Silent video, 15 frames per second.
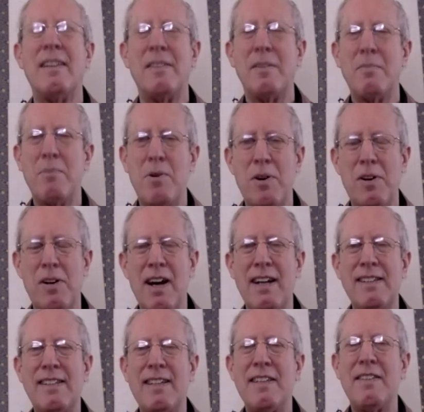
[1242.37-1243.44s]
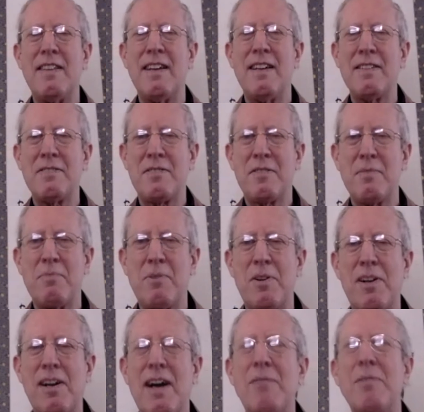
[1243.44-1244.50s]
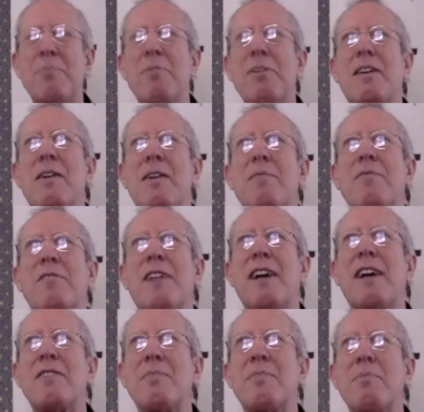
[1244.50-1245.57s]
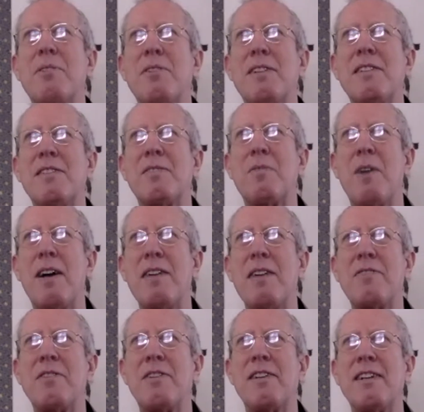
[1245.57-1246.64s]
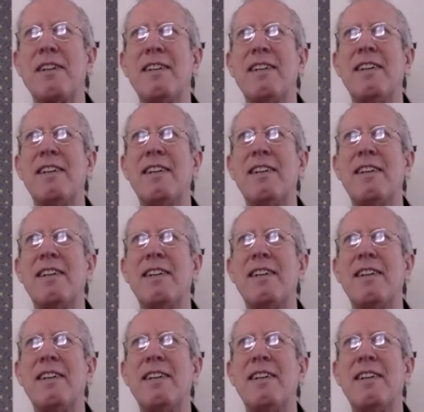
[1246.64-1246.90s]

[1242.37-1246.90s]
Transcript: the more I did this, the more I would become flexible and gradually